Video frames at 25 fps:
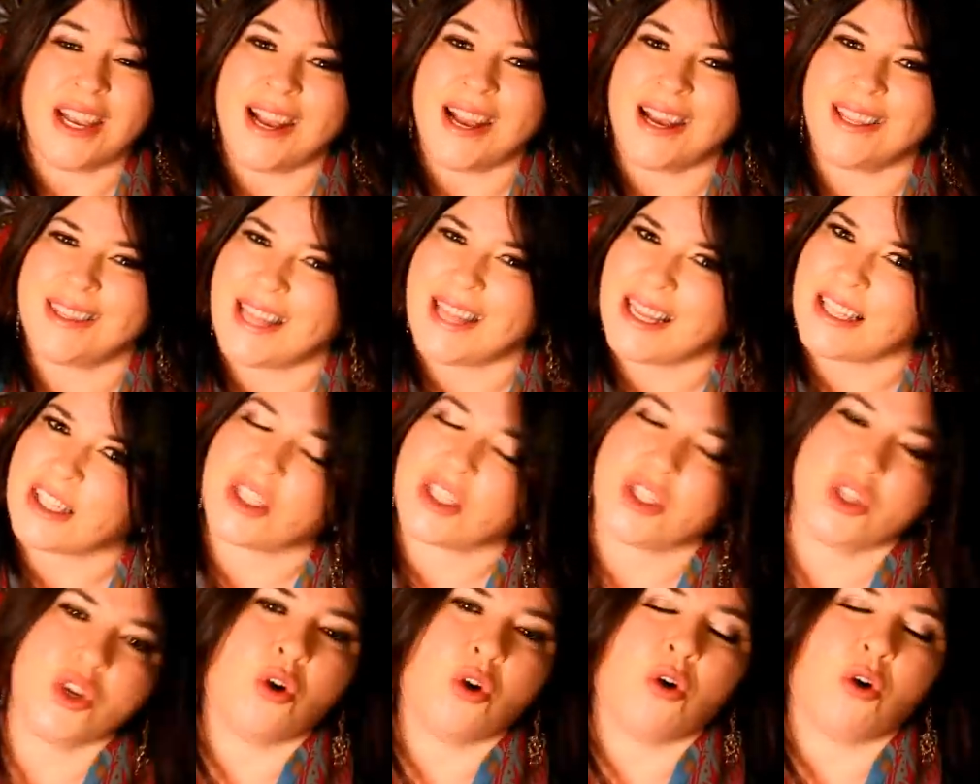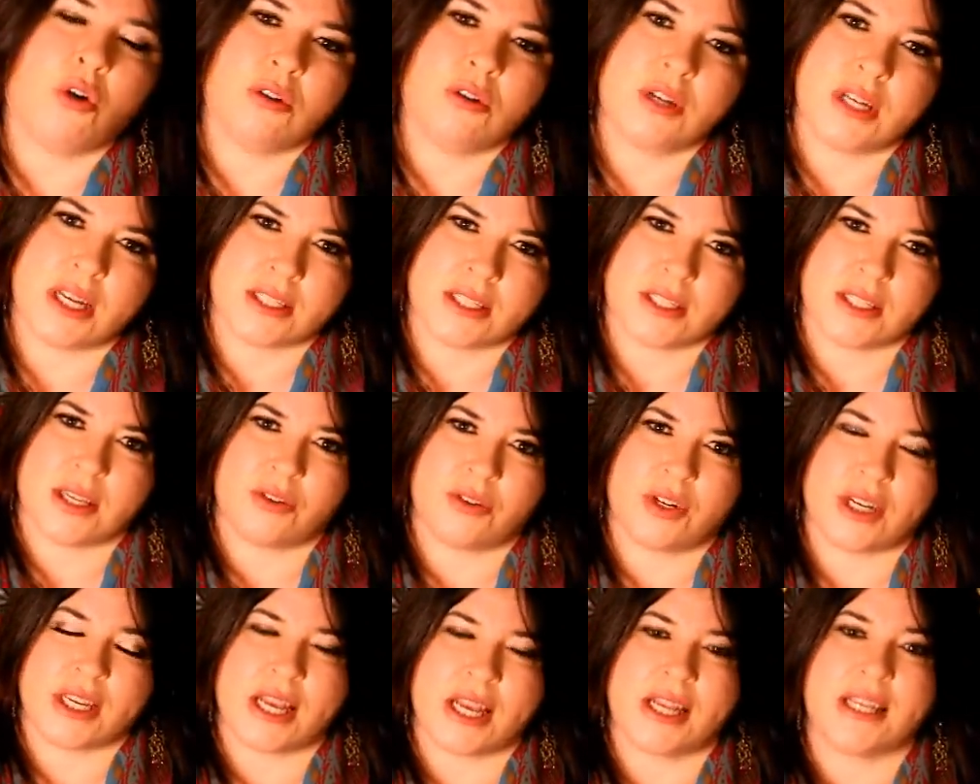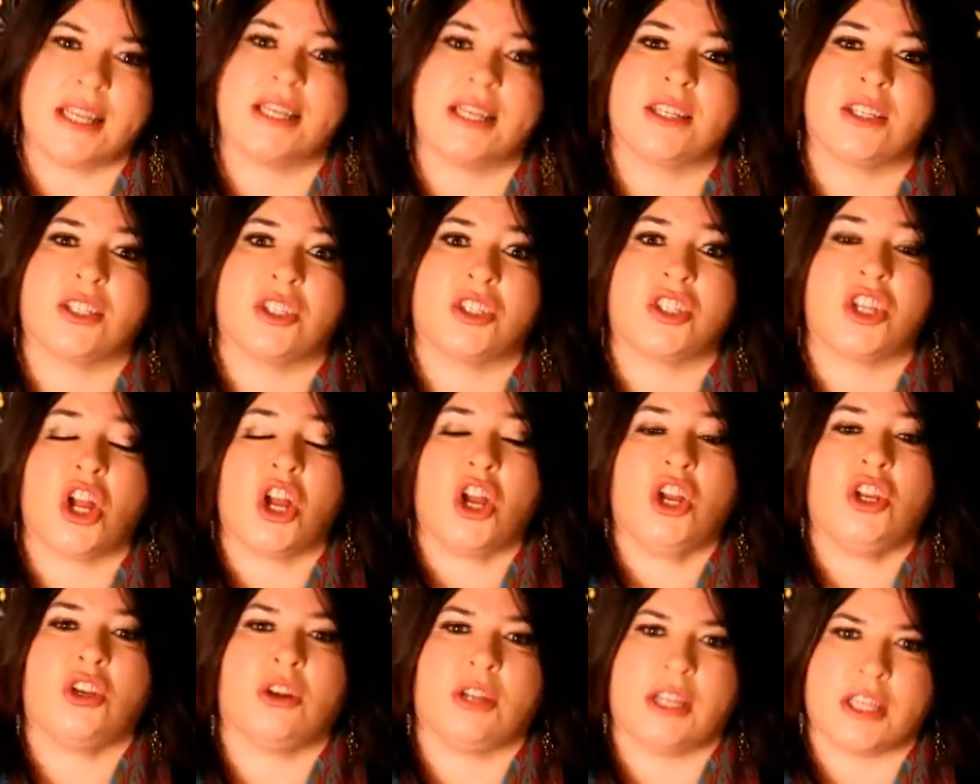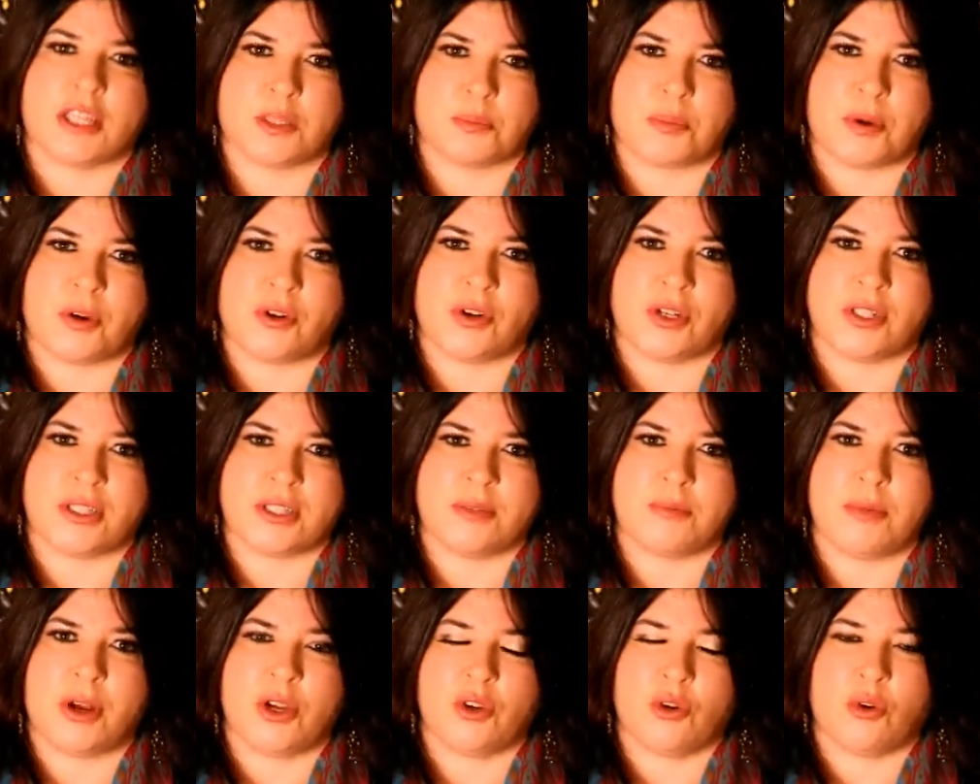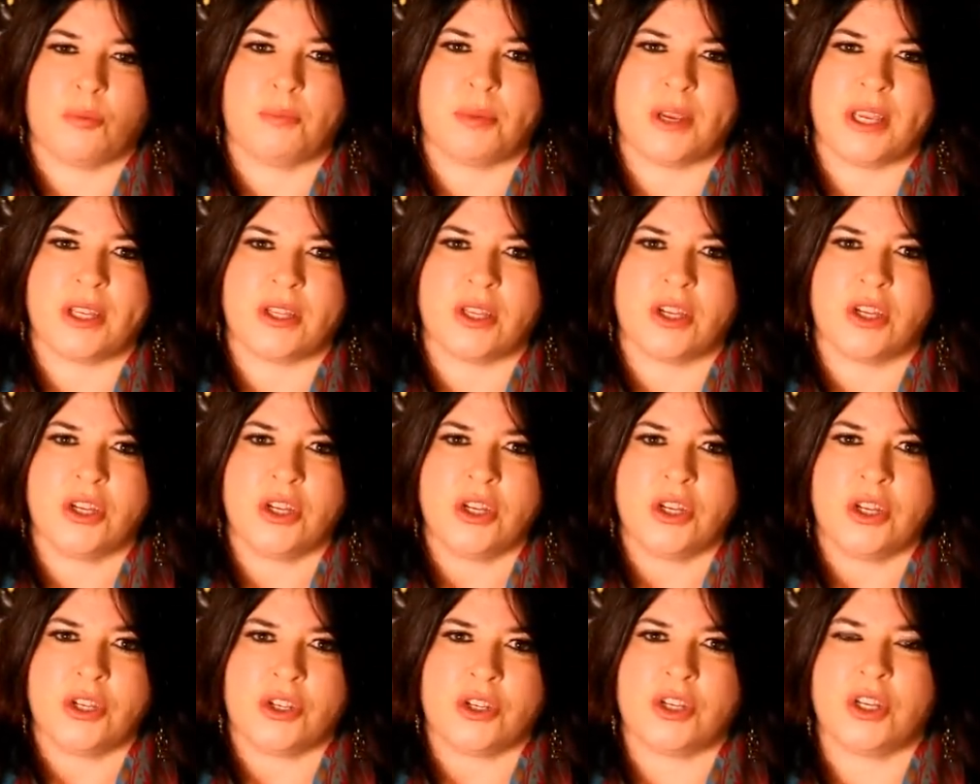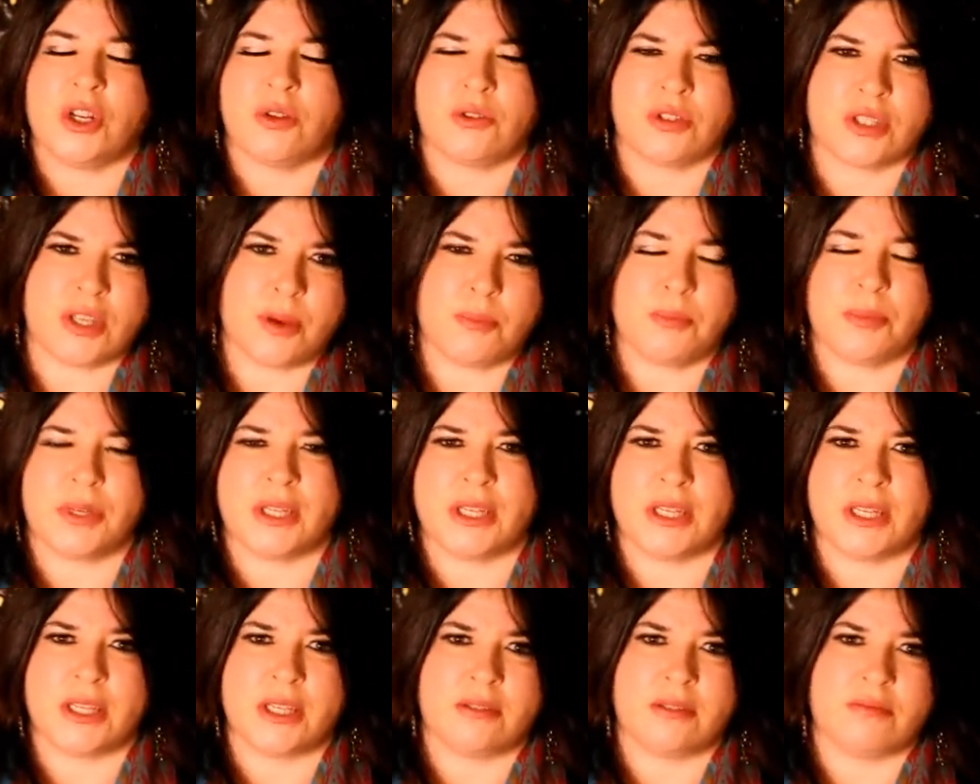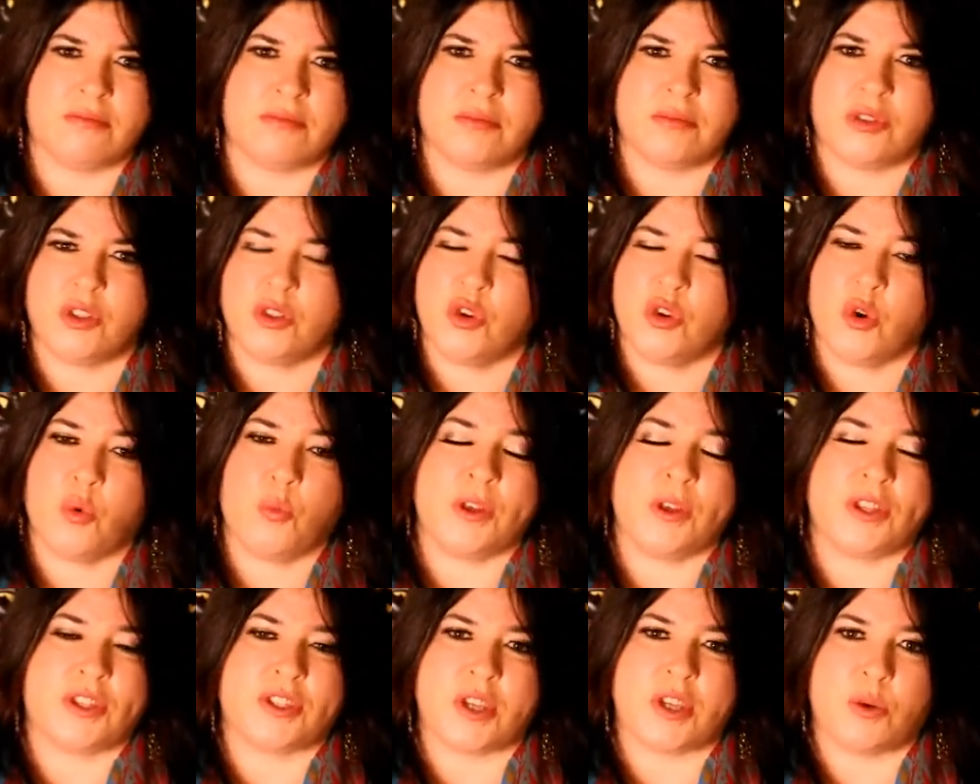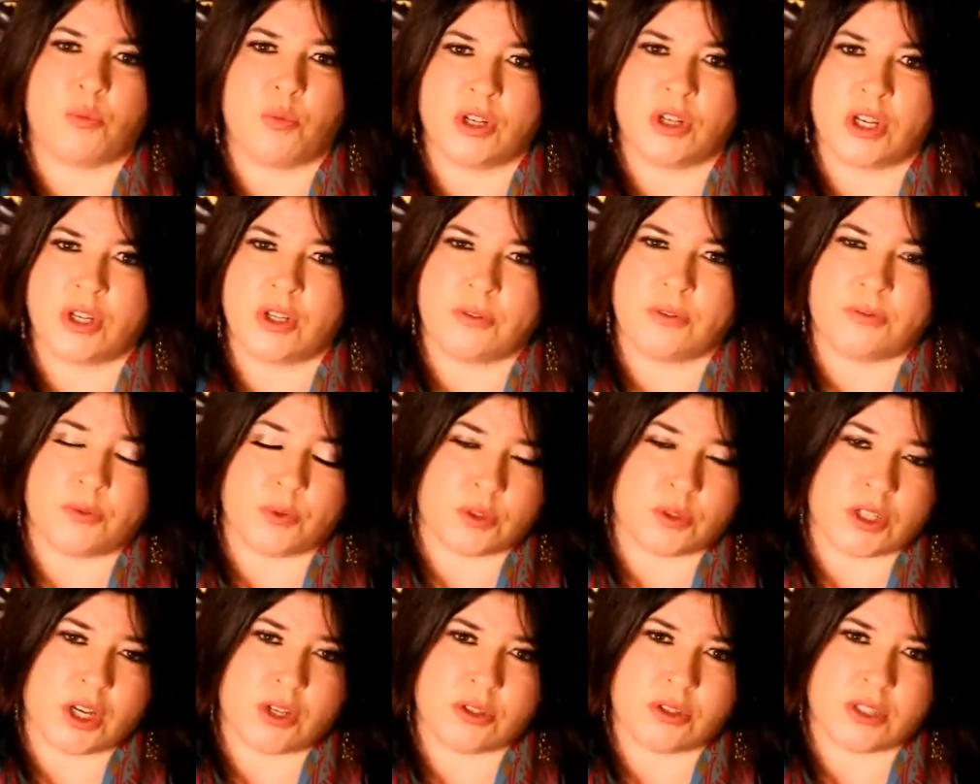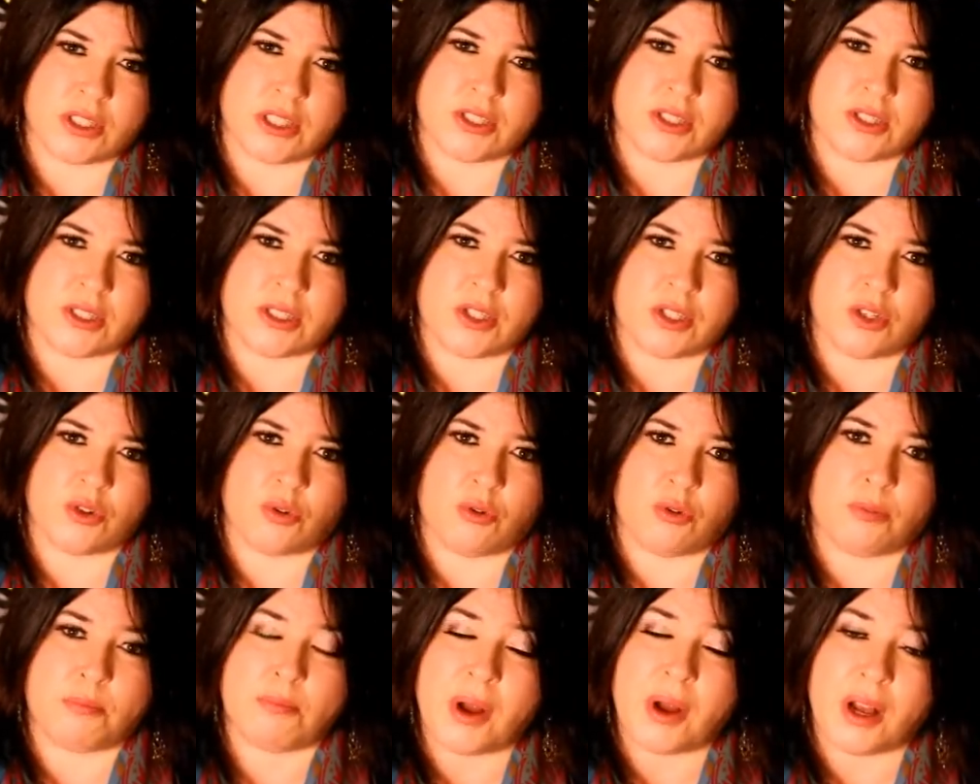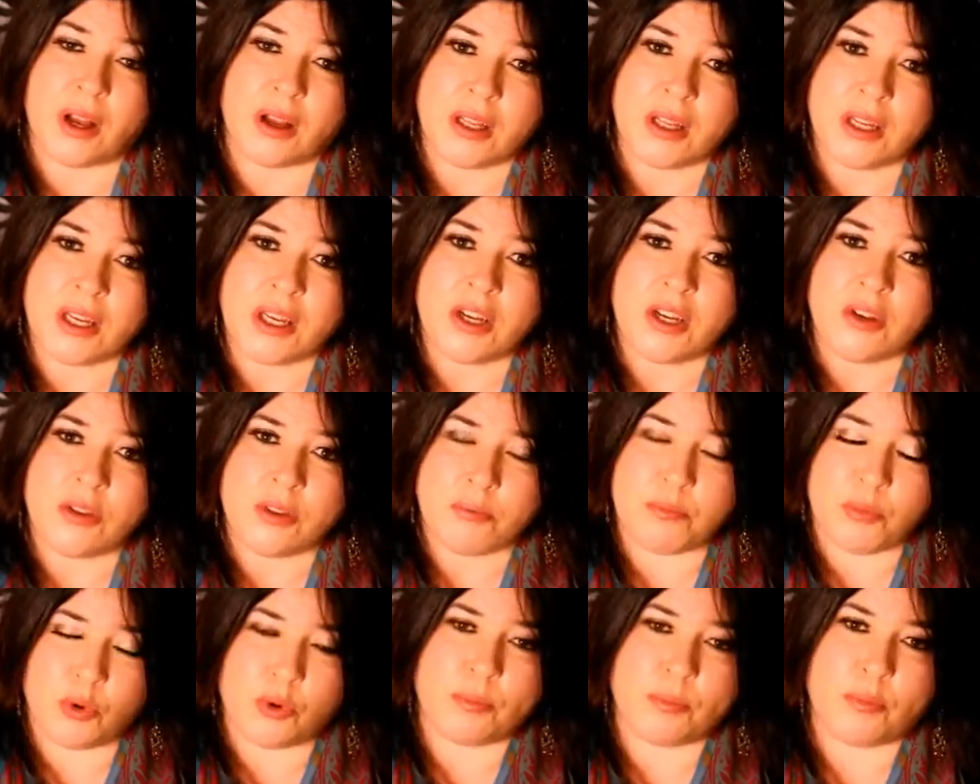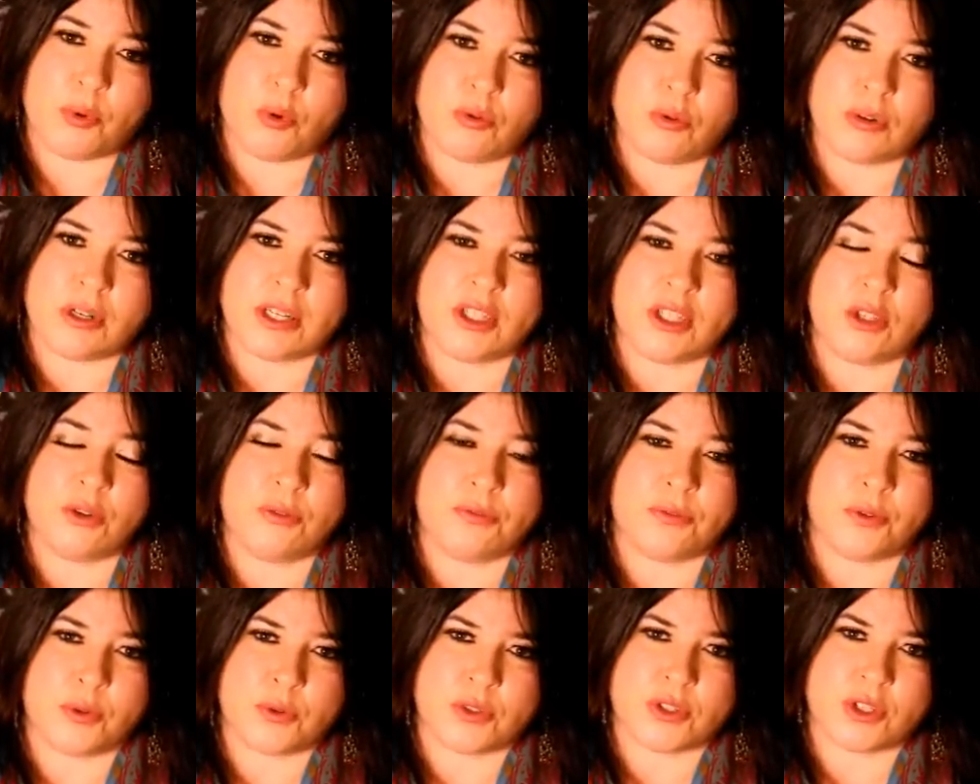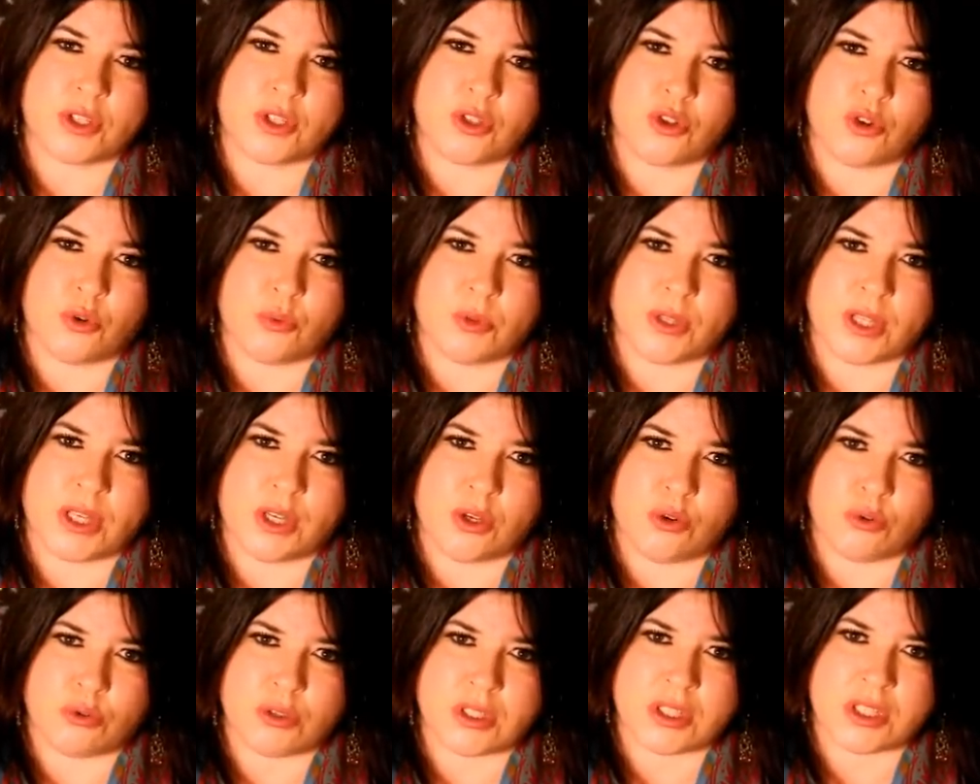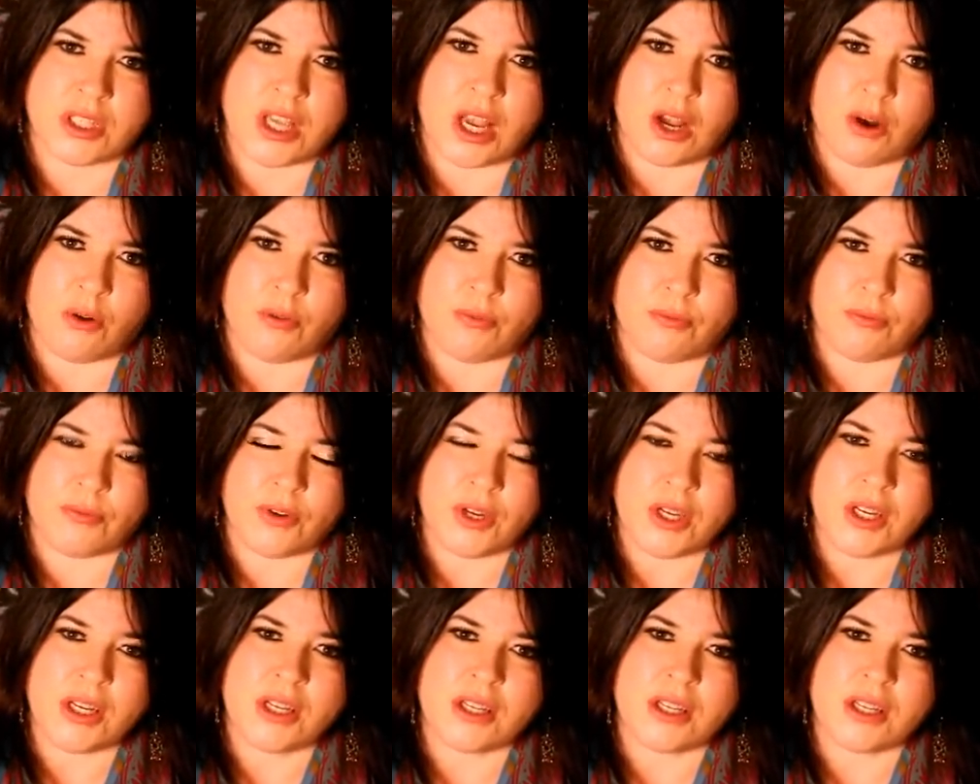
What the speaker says: And that's not necessarily an external experience. It might not be that, you know, somebody, you're with someone and you feel totally secure. But more importantly, you feel secure within yourself.